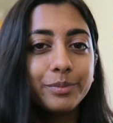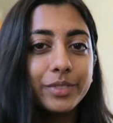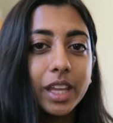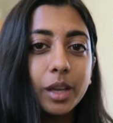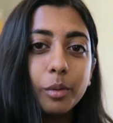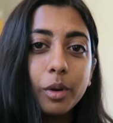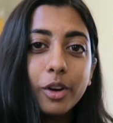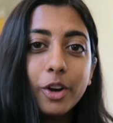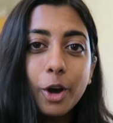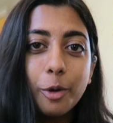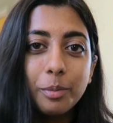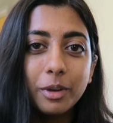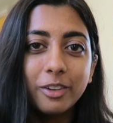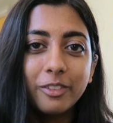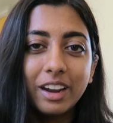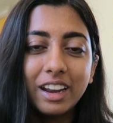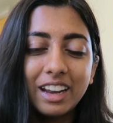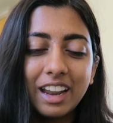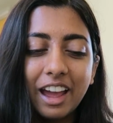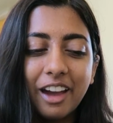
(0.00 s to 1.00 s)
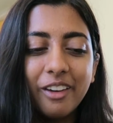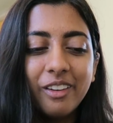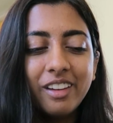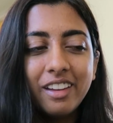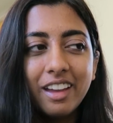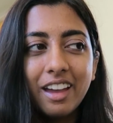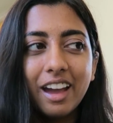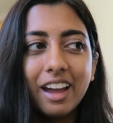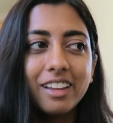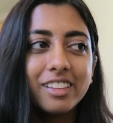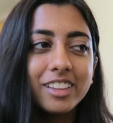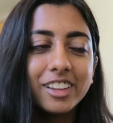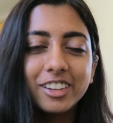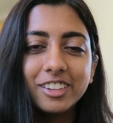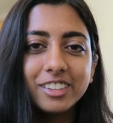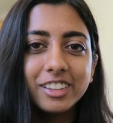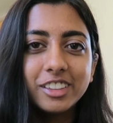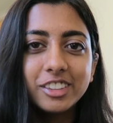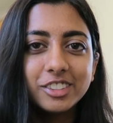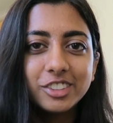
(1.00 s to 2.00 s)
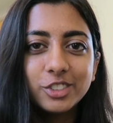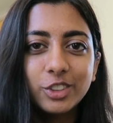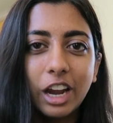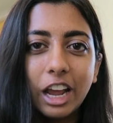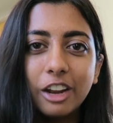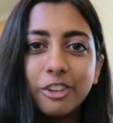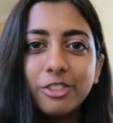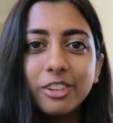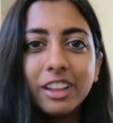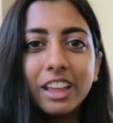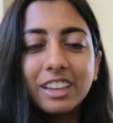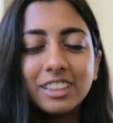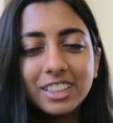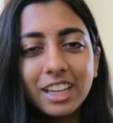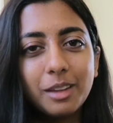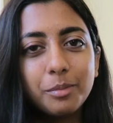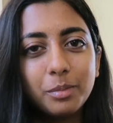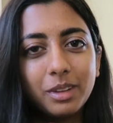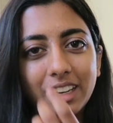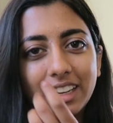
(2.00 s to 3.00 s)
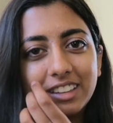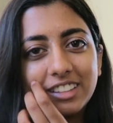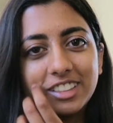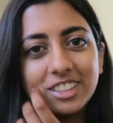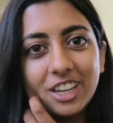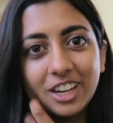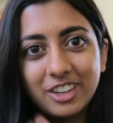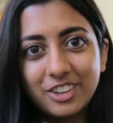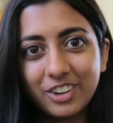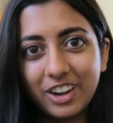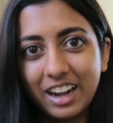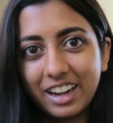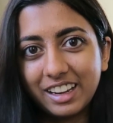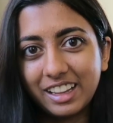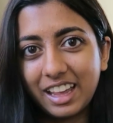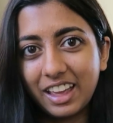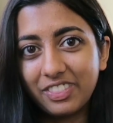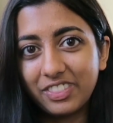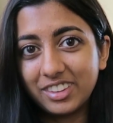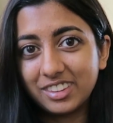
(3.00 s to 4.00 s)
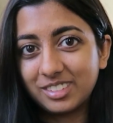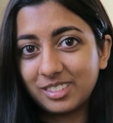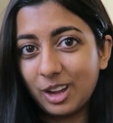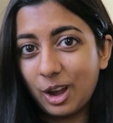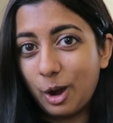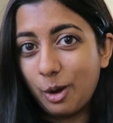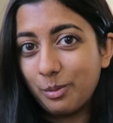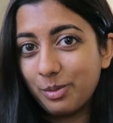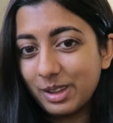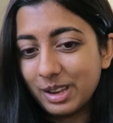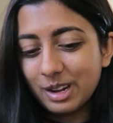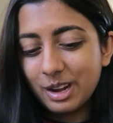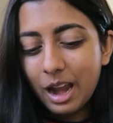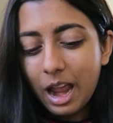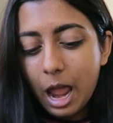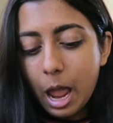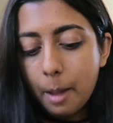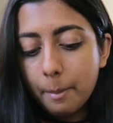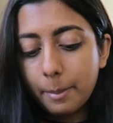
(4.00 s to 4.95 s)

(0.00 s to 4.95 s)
It won't open right now. I literally just tried for like 10 minutes to try to get this to open,